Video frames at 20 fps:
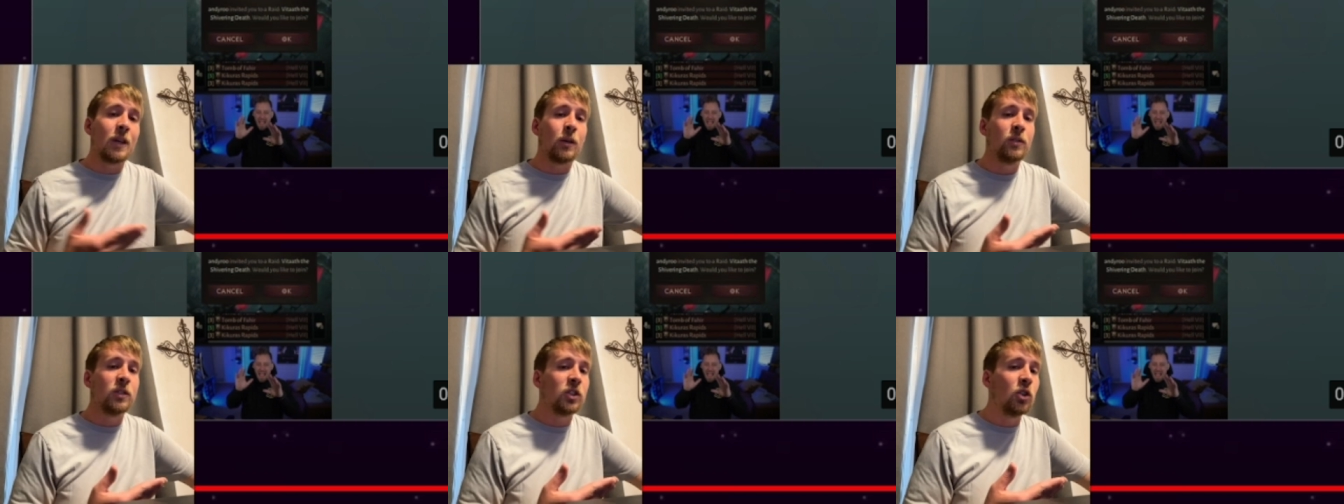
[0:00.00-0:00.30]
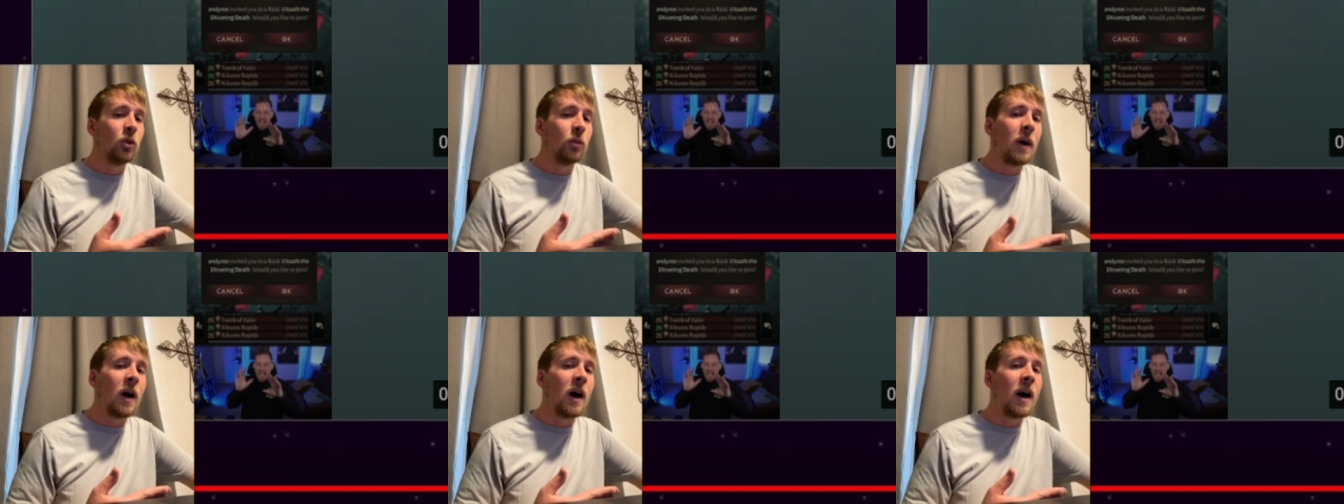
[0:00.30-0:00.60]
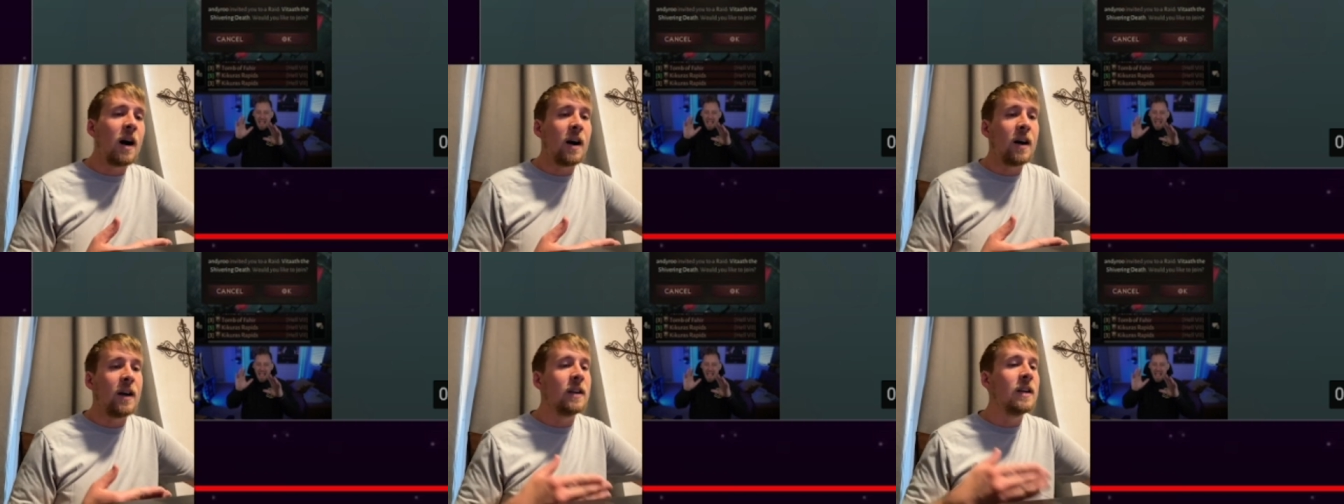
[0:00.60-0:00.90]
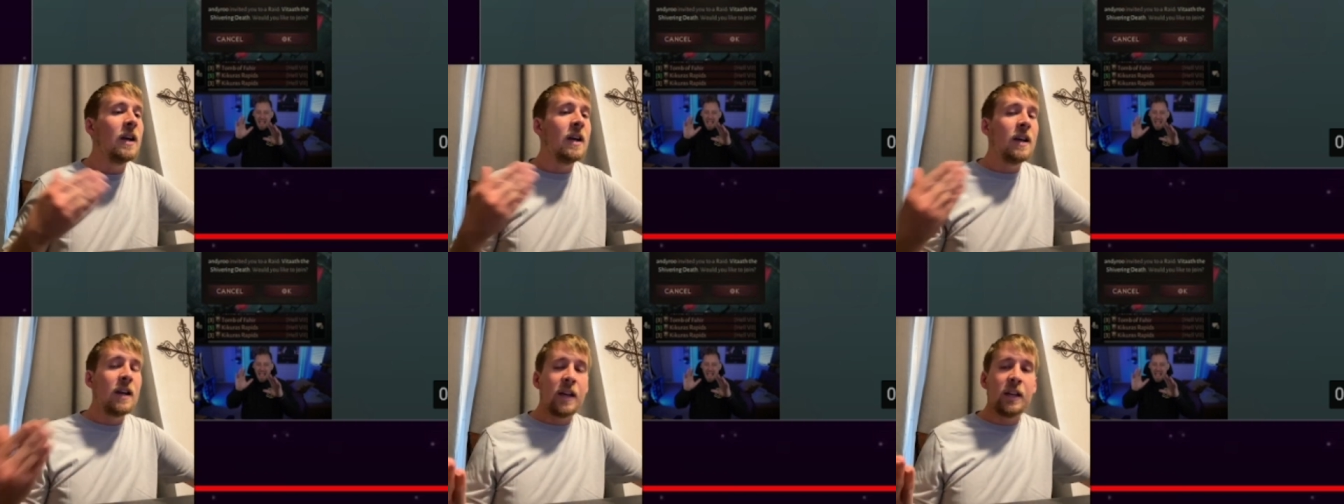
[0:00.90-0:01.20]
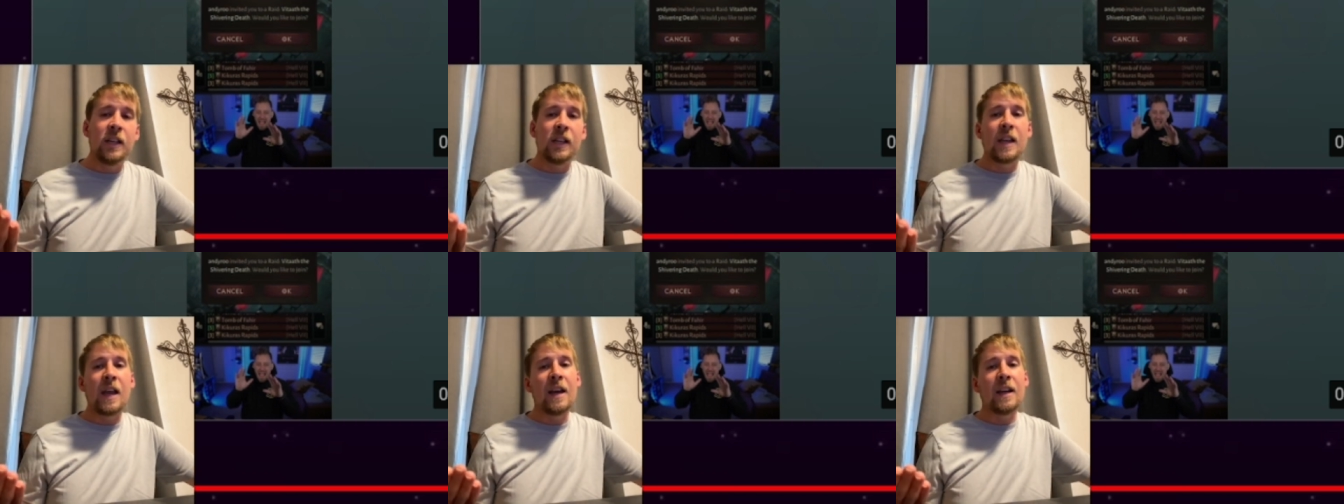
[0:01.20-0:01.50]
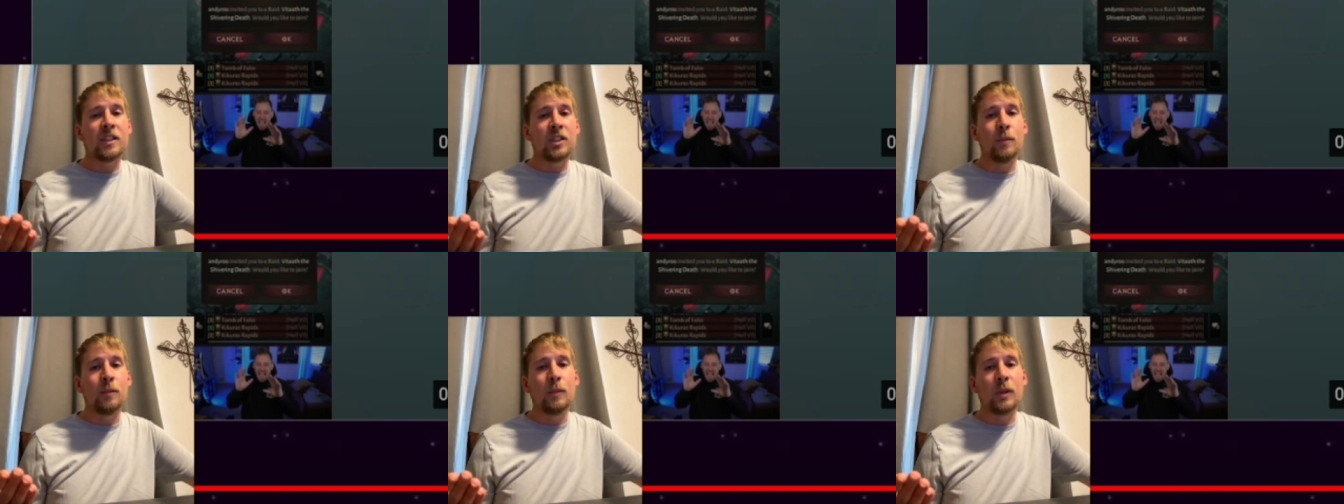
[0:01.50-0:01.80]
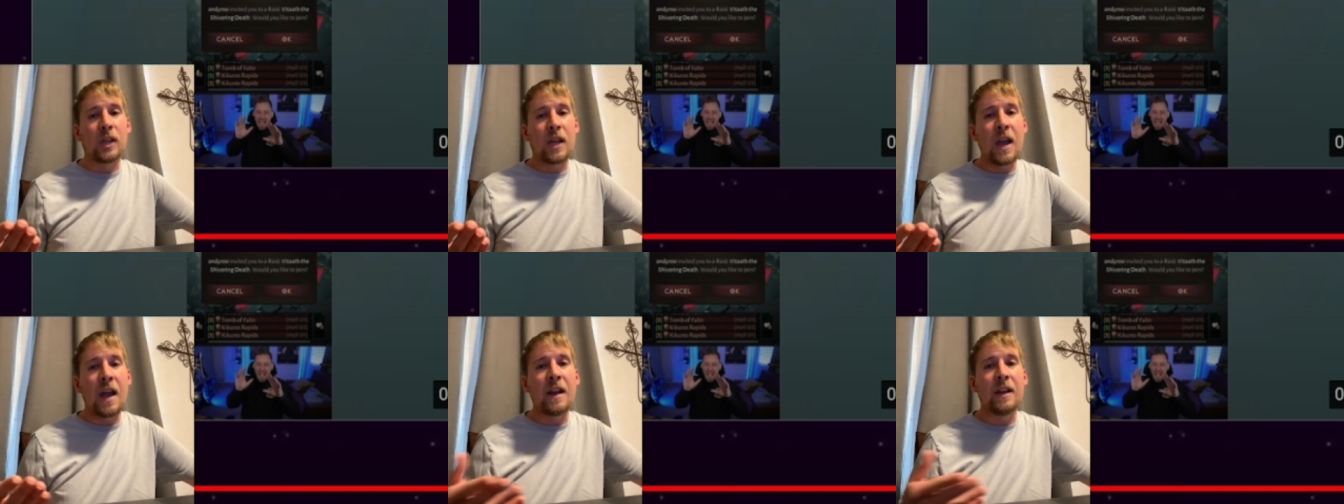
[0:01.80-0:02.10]
was so behind and the catch up
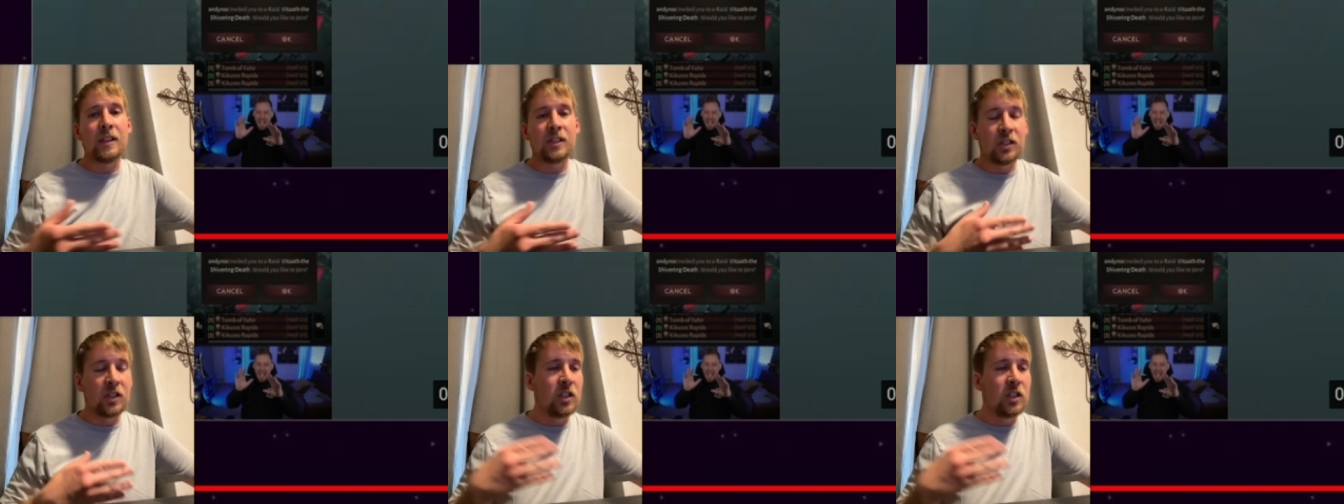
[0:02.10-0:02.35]
mechanics,